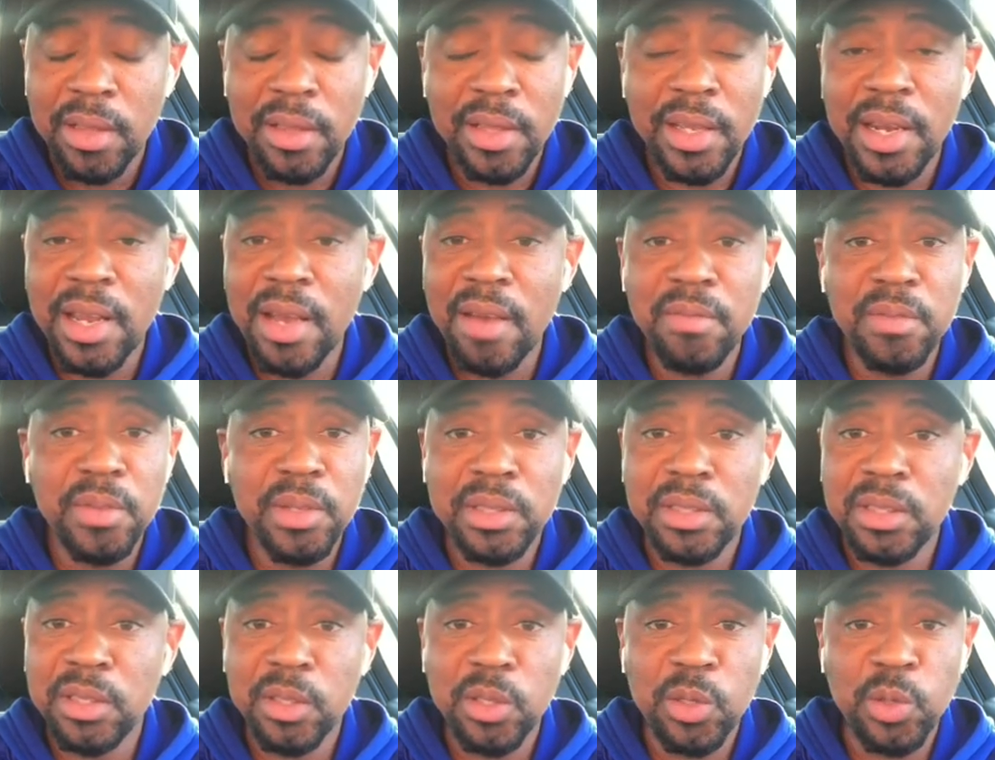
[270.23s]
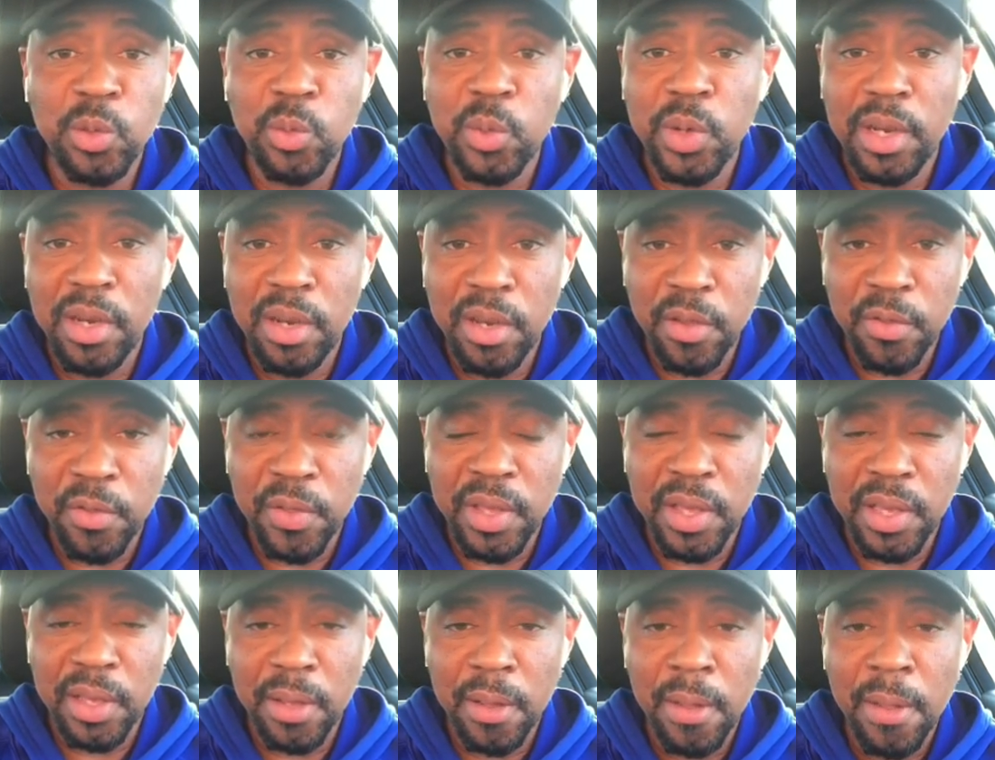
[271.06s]
That have nothing to do with
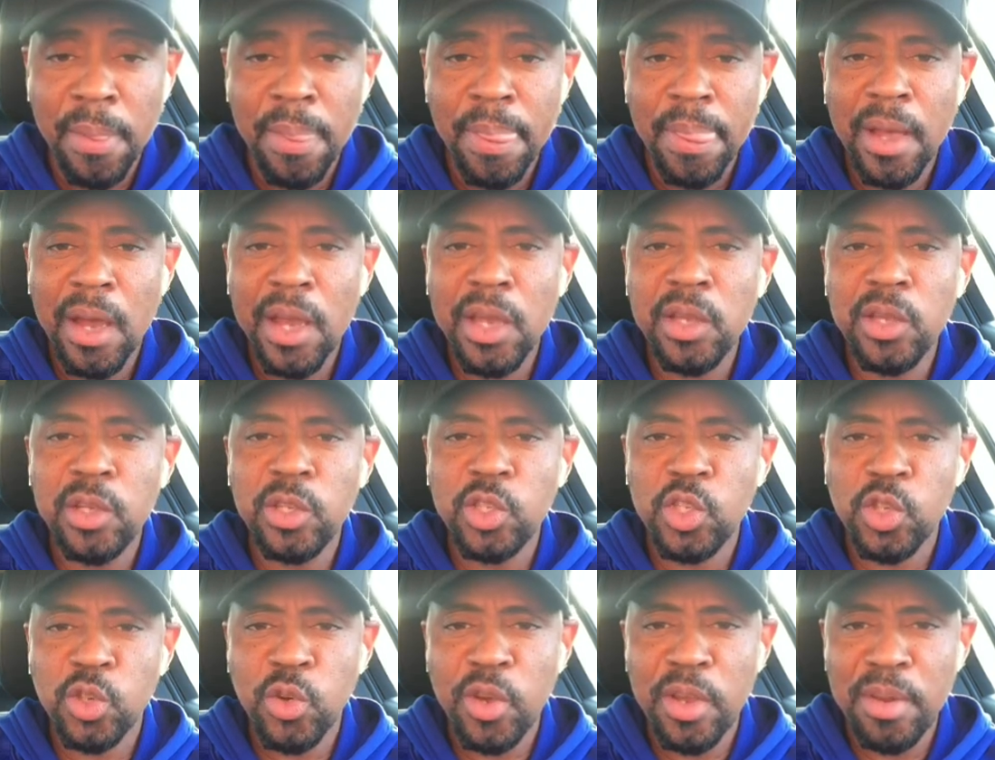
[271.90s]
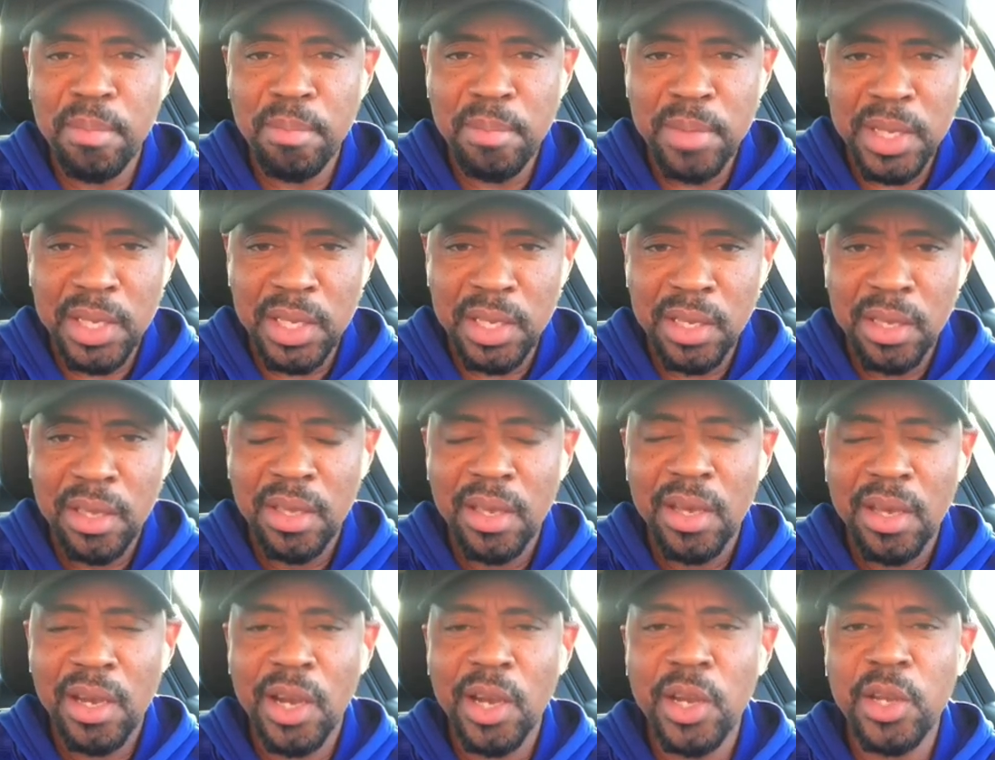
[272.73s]
nothing. Are you insuring me?
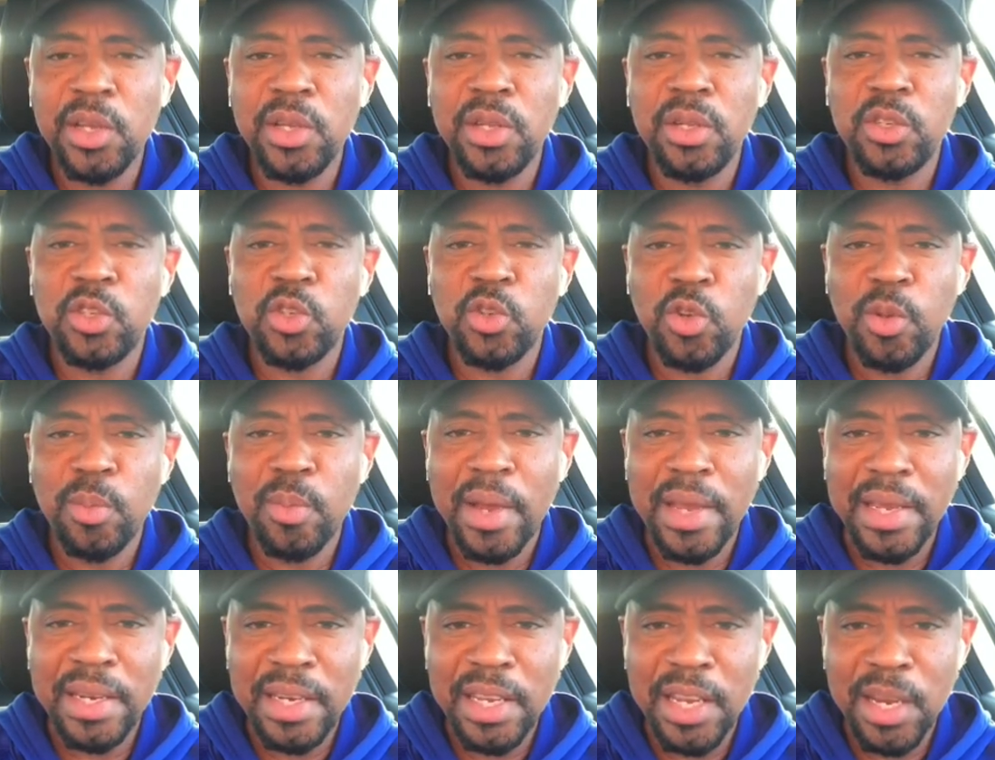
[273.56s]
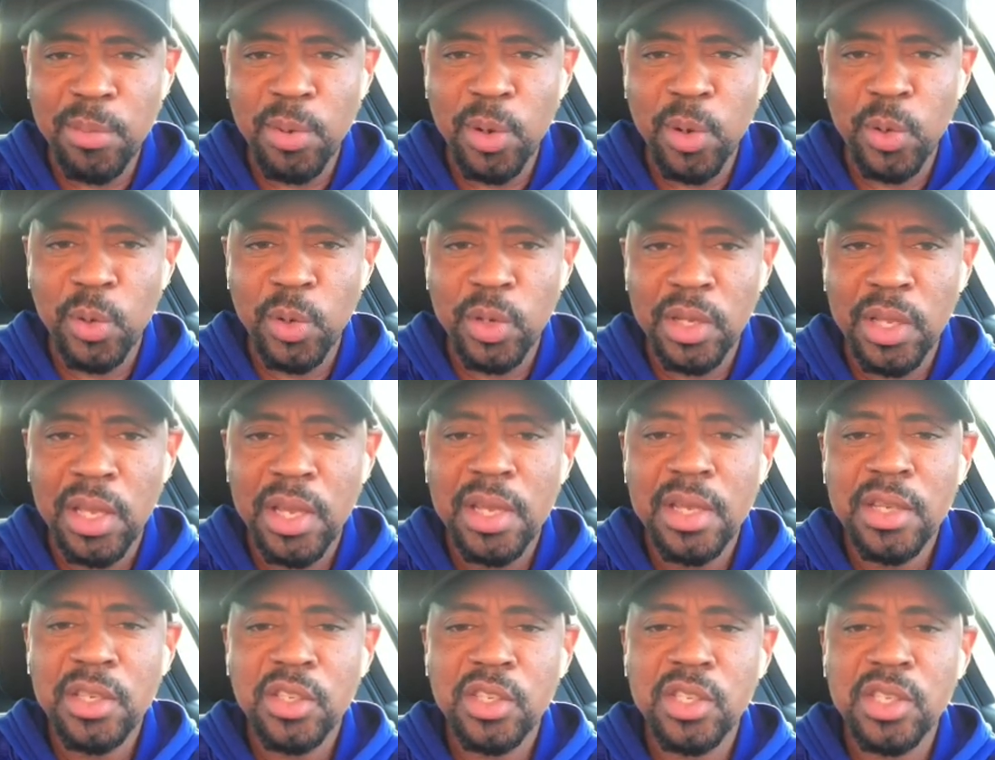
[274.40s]
Are you insuring my neighborhood?
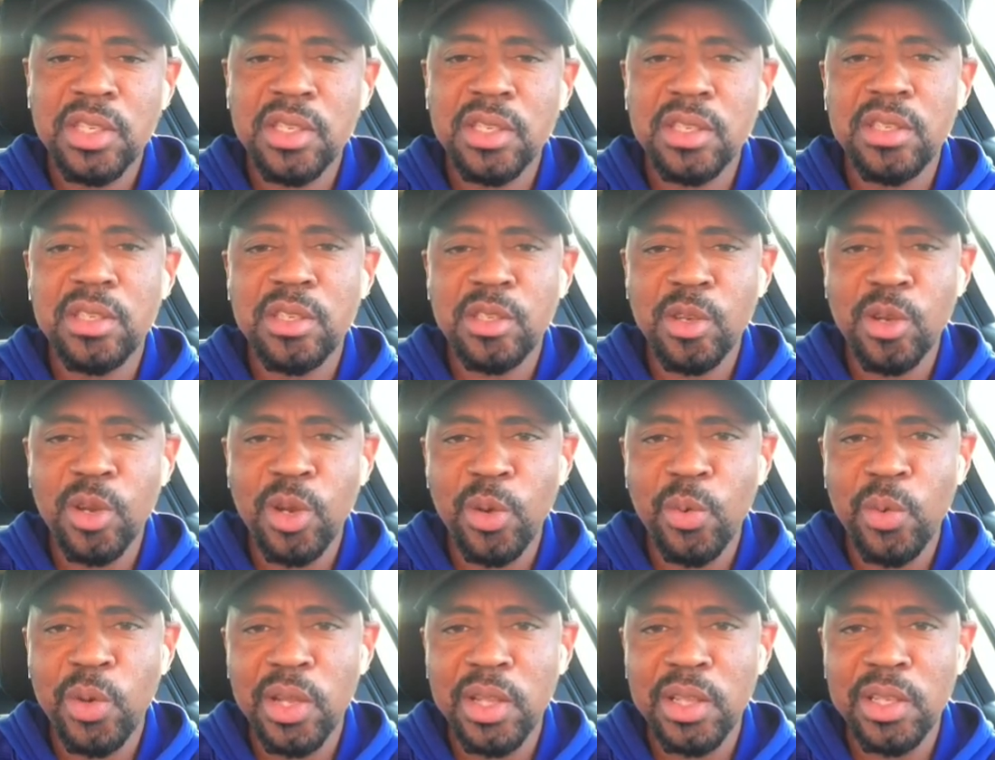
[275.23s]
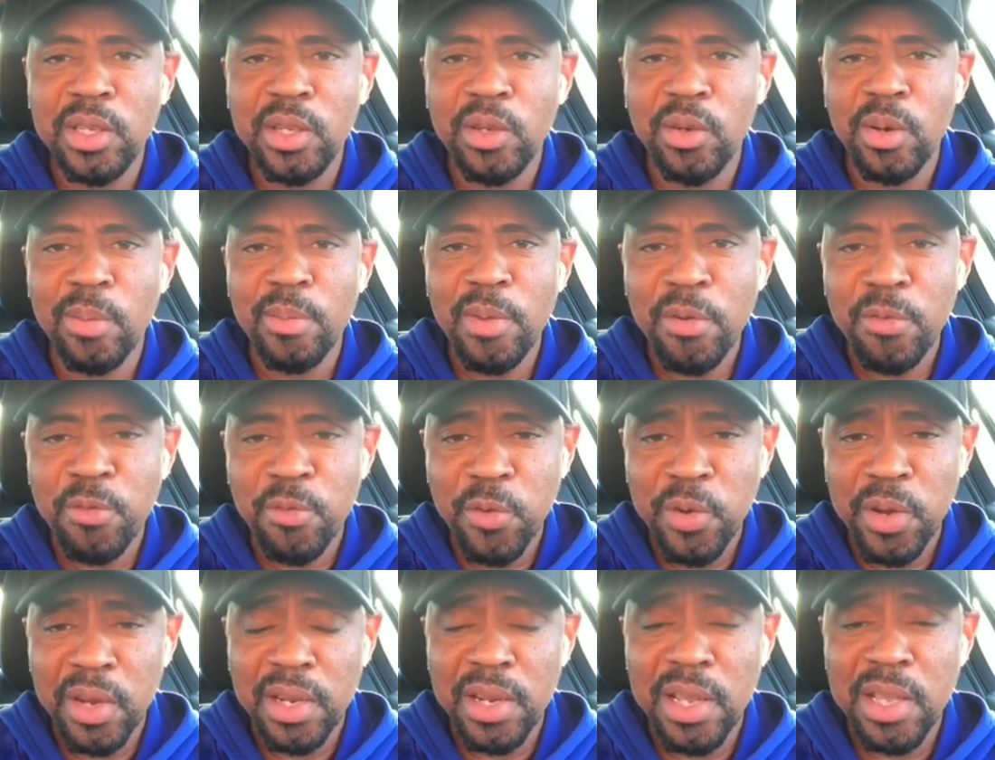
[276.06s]
She said, sir, well, you know, I'm
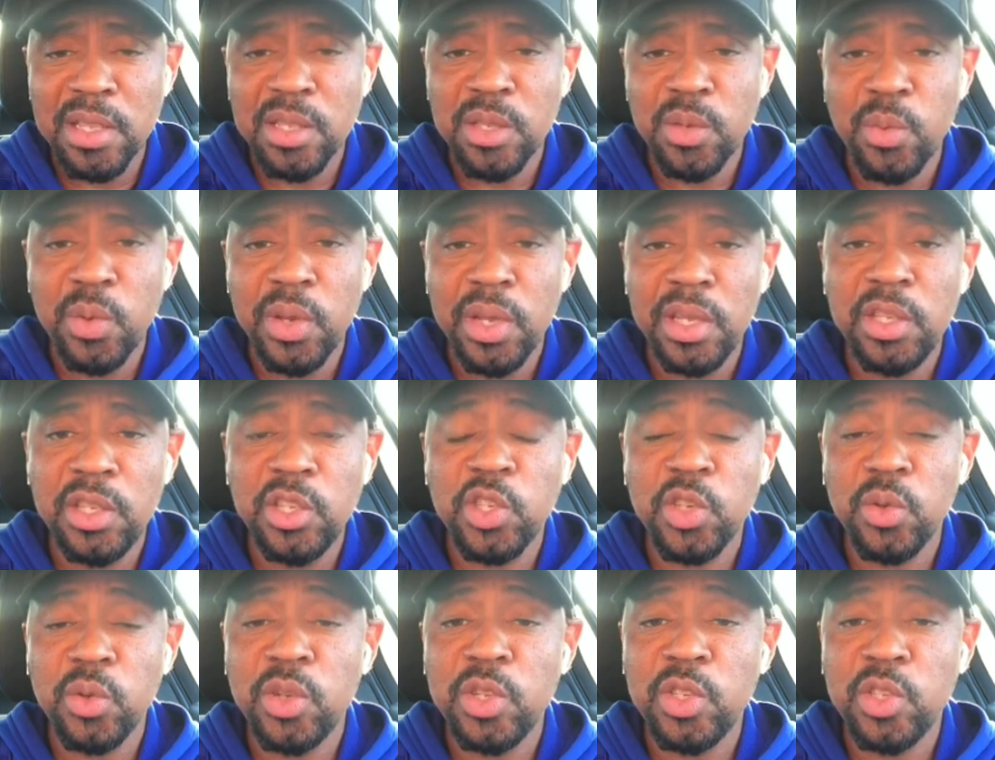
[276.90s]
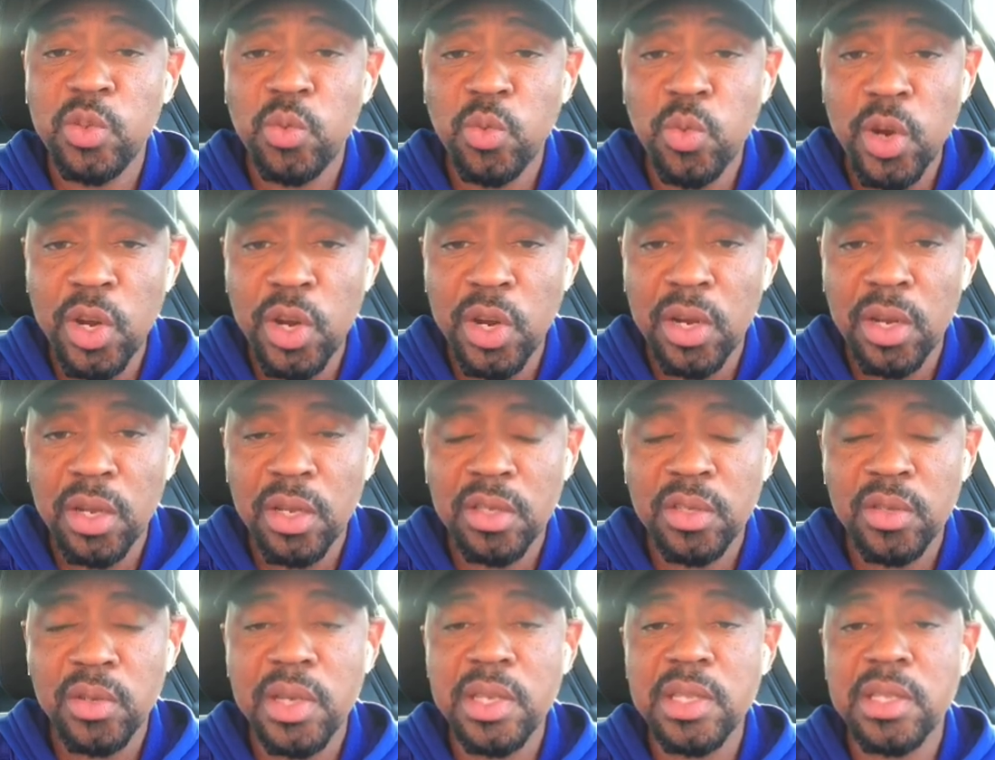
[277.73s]
afraid that's the way insurance
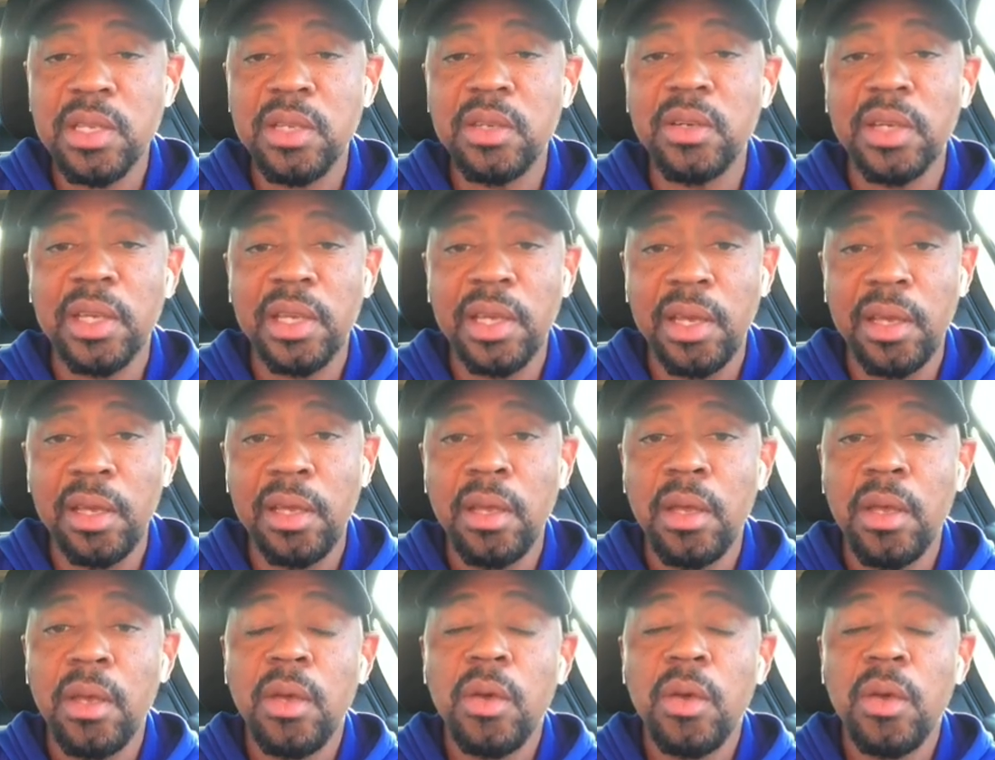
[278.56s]
works. So I said, okay,